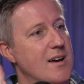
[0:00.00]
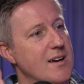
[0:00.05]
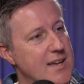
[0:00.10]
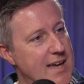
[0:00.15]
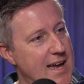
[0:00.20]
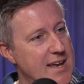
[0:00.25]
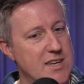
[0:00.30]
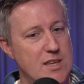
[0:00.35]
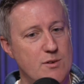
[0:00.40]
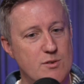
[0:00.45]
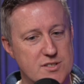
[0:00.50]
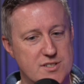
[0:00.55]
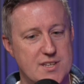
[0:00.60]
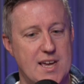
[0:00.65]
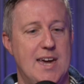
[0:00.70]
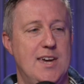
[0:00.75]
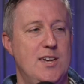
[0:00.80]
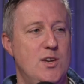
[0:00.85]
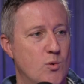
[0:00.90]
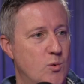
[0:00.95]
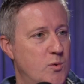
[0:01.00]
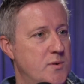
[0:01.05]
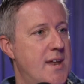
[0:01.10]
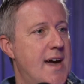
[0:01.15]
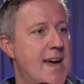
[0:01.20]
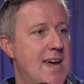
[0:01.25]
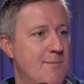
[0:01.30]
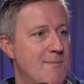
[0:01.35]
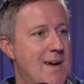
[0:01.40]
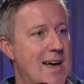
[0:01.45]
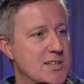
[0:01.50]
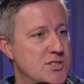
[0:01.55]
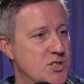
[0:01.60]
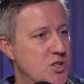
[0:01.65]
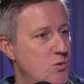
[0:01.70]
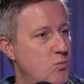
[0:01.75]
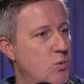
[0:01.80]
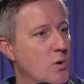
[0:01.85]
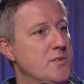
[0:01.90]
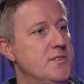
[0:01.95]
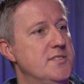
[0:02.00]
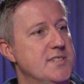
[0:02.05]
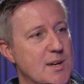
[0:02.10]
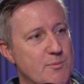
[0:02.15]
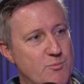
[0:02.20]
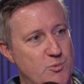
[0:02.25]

can you say your name as you want it